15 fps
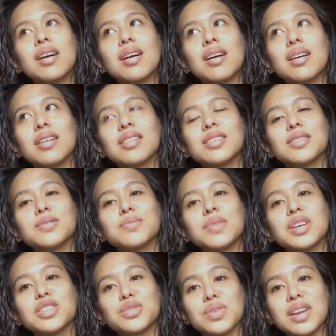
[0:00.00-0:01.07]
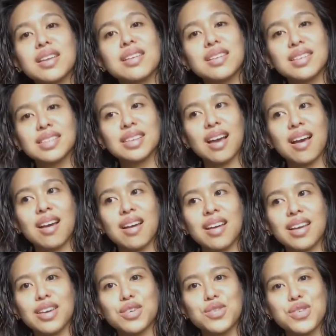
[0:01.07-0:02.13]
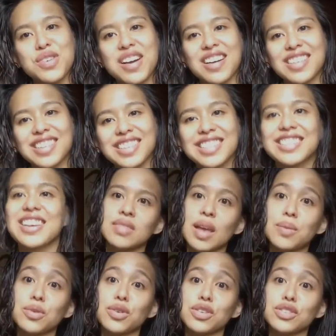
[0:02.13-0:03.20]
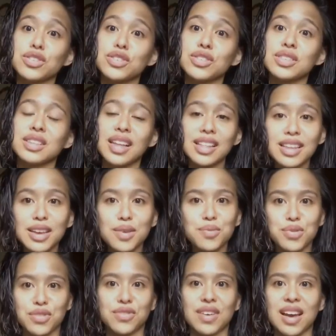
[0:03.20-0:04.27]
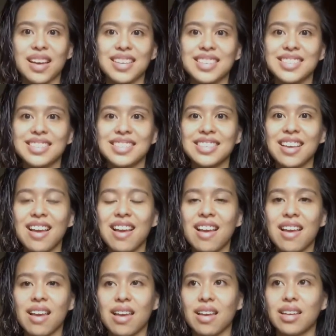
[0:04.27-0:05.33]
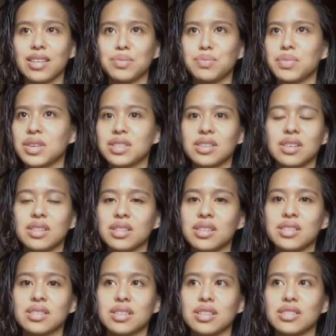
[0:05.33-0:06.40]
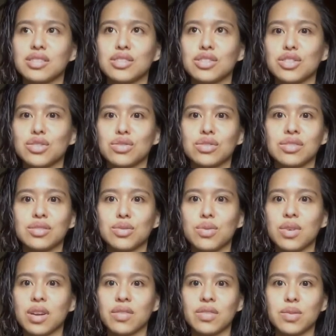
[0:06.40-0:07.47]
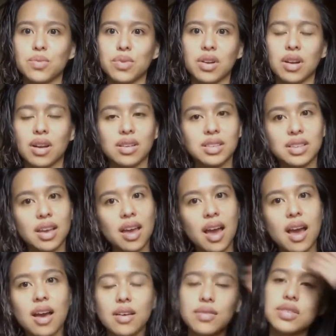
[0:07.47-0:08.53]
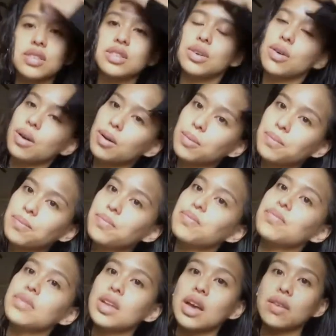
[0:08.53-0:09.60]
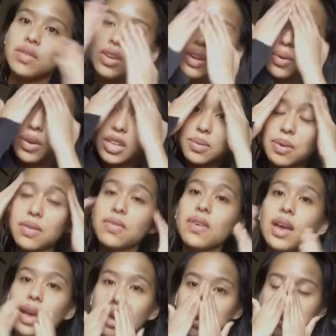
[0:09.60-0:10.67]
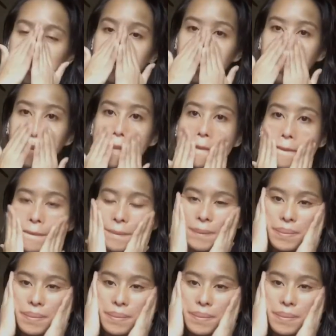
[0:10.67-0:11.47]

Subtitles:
So what I did is I googled. I'm going to slightly improvise and basically just use whatever products I have. So I've already washed my face. I've